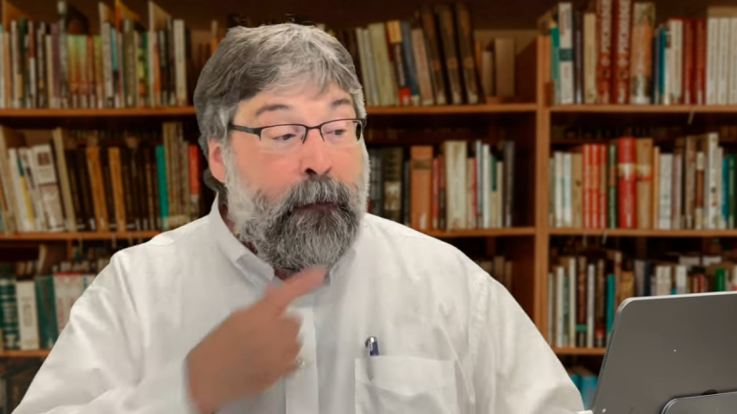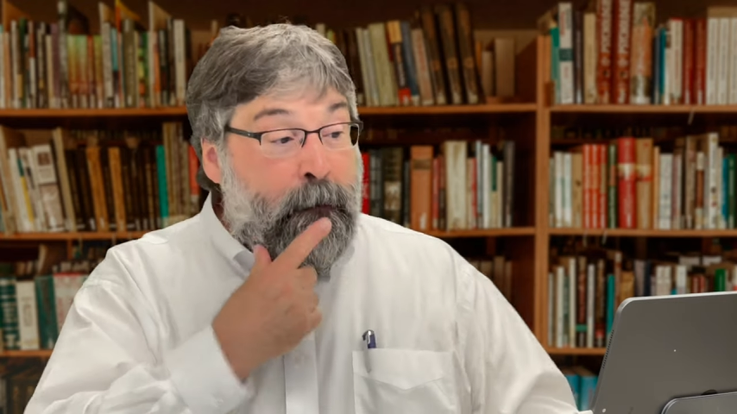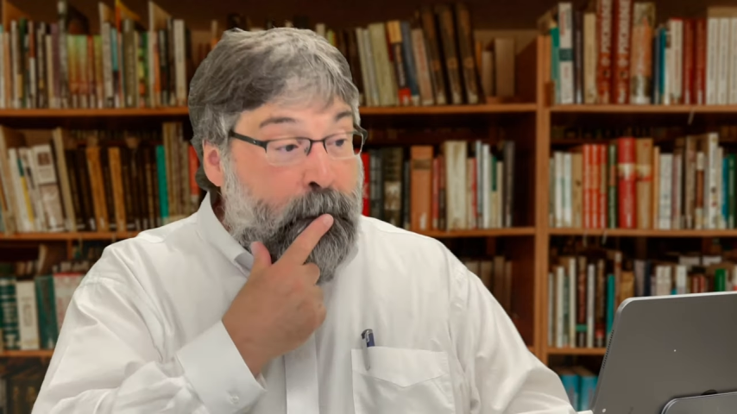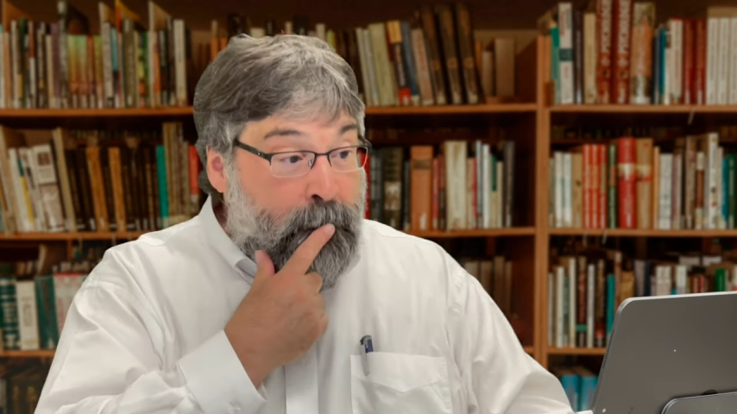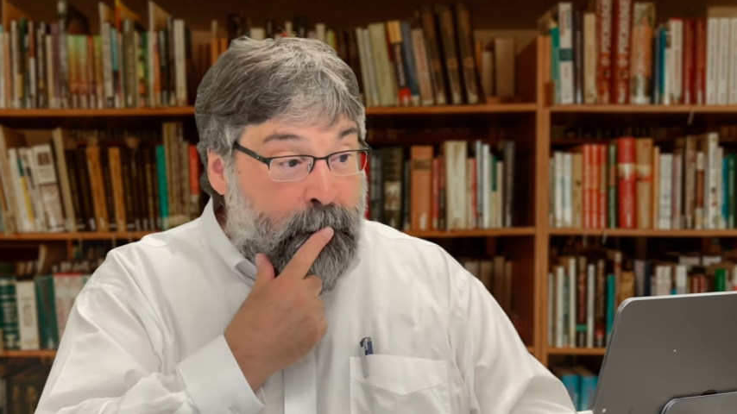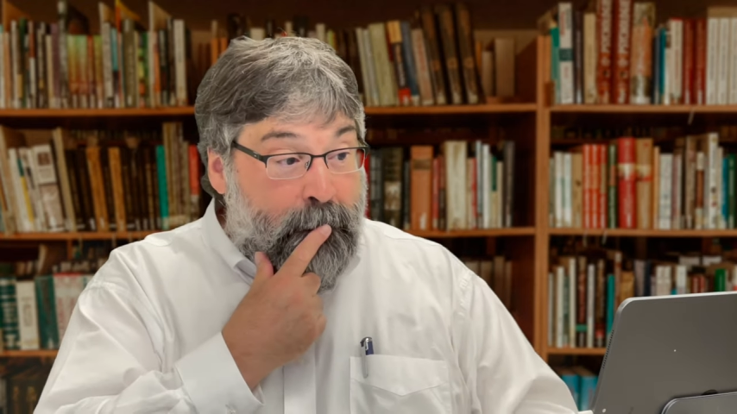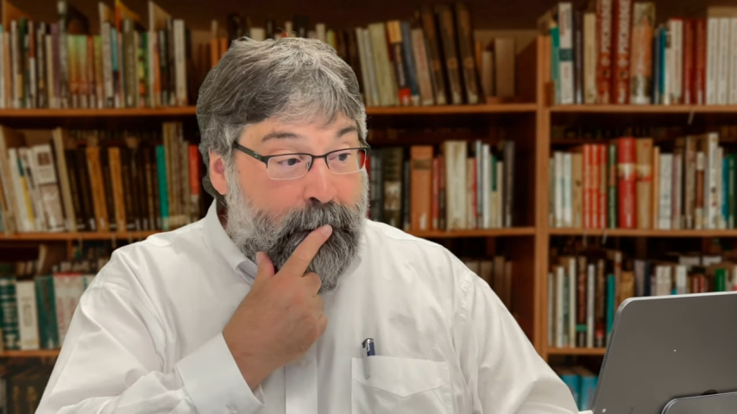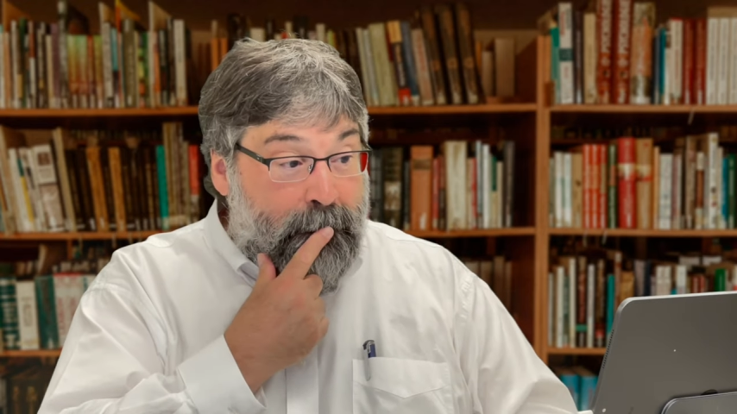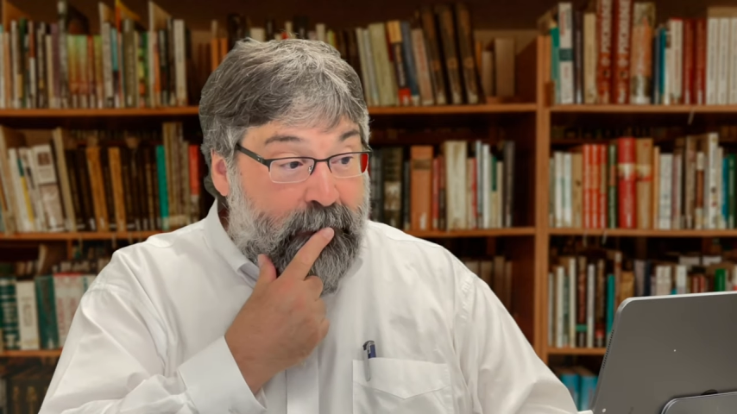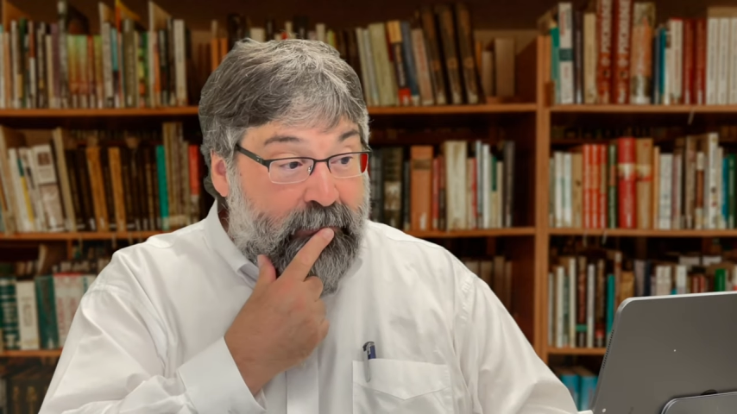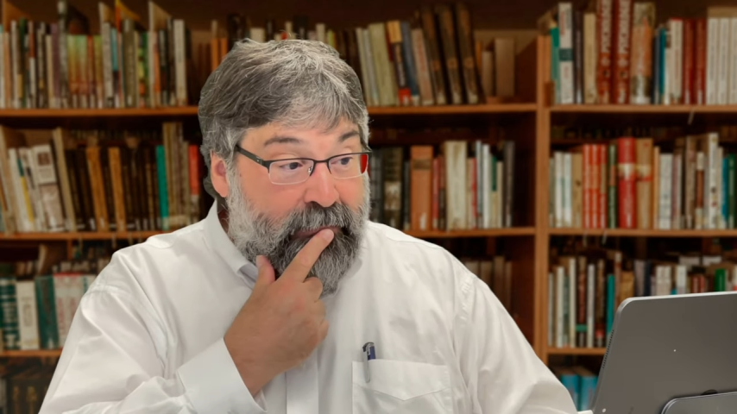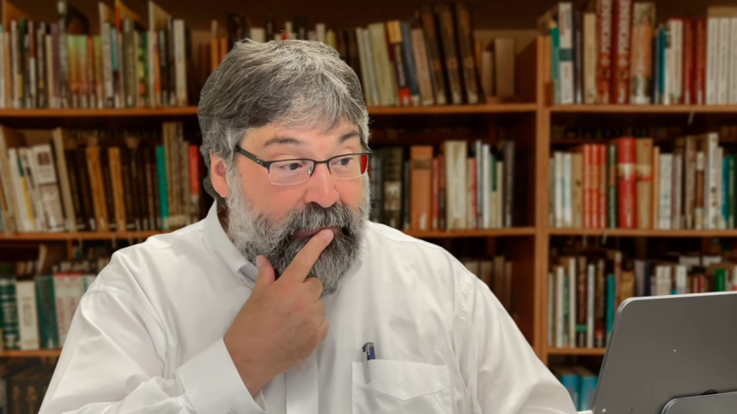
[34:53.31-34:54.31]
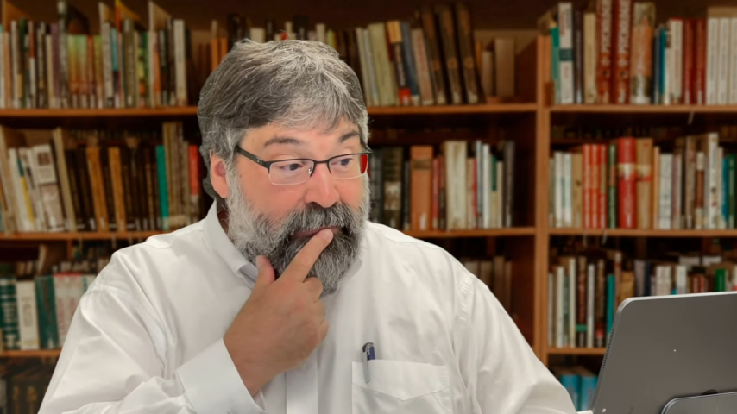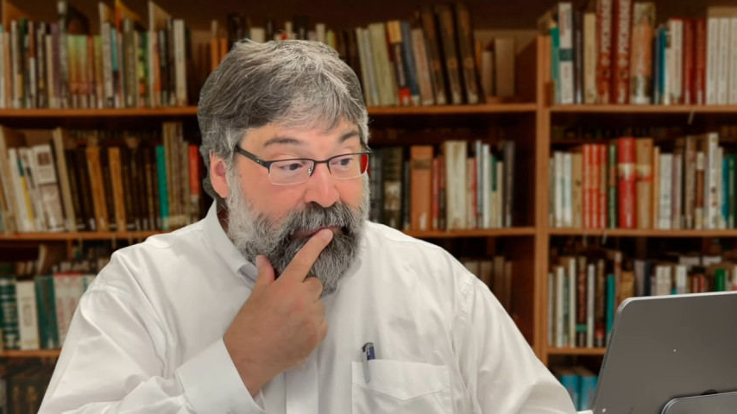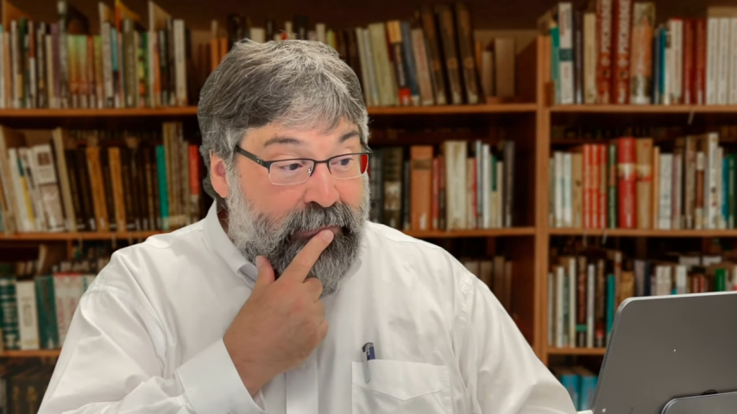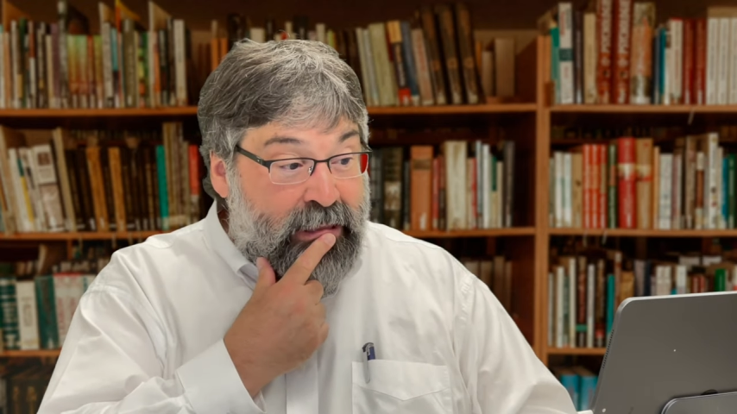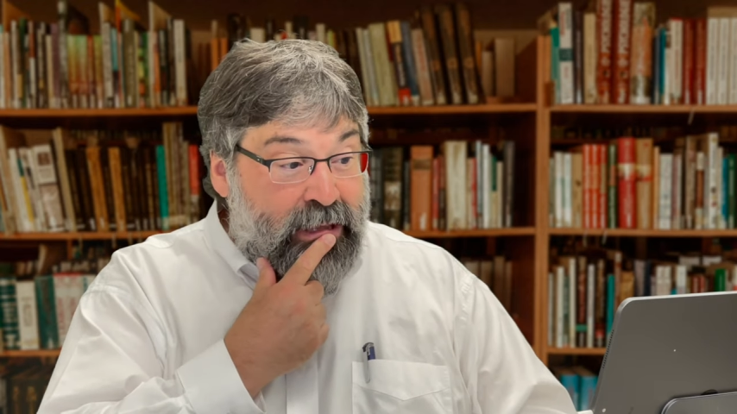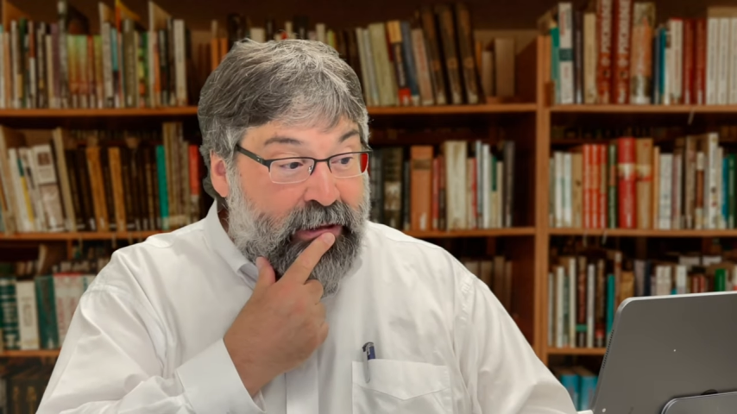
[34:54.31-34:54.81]
Hmm
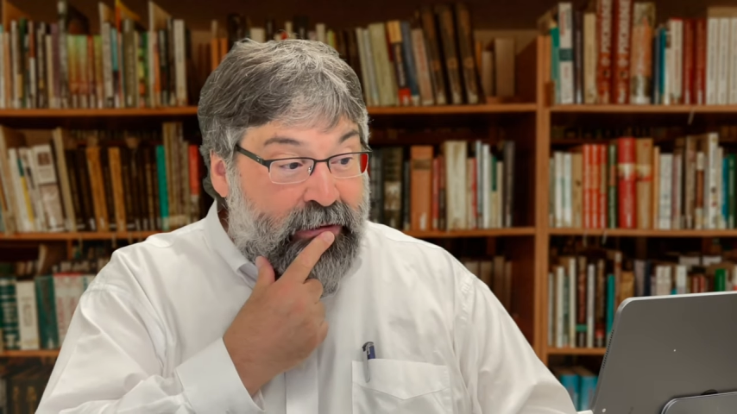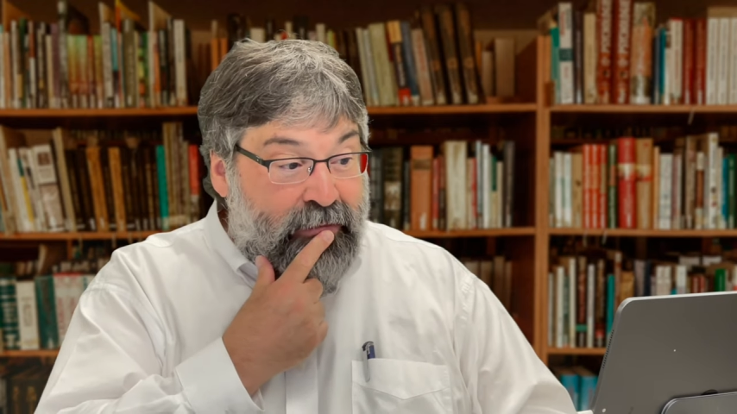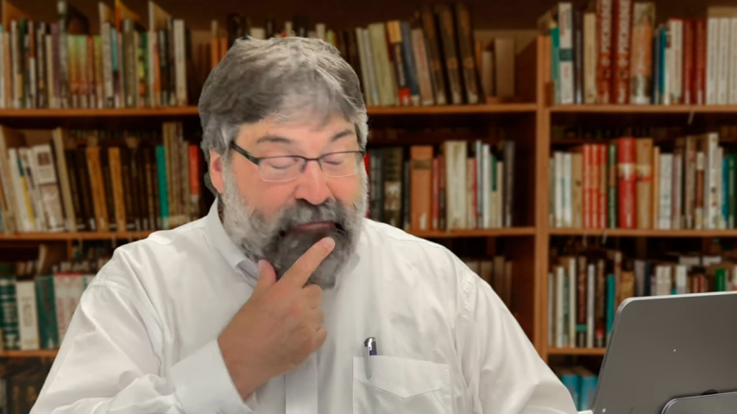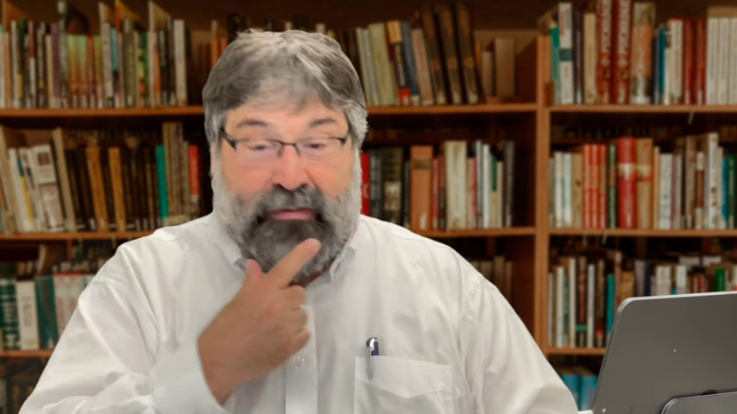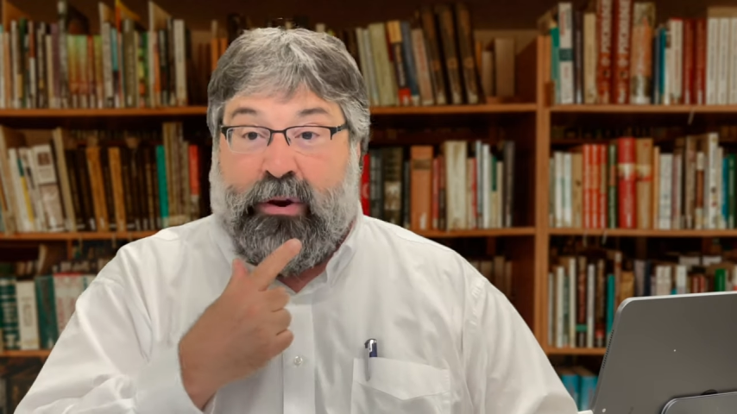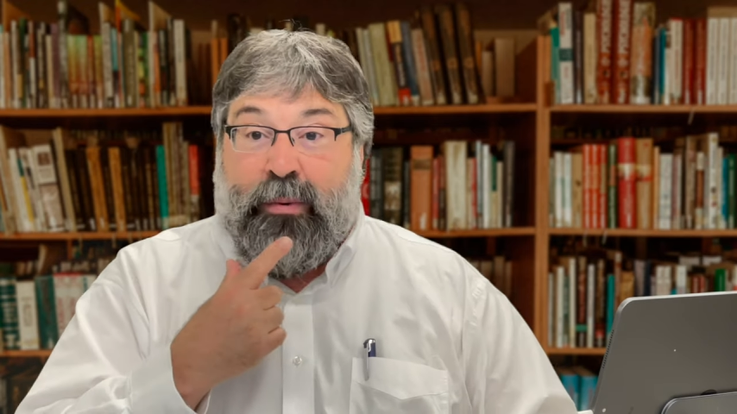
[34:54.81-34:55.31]
free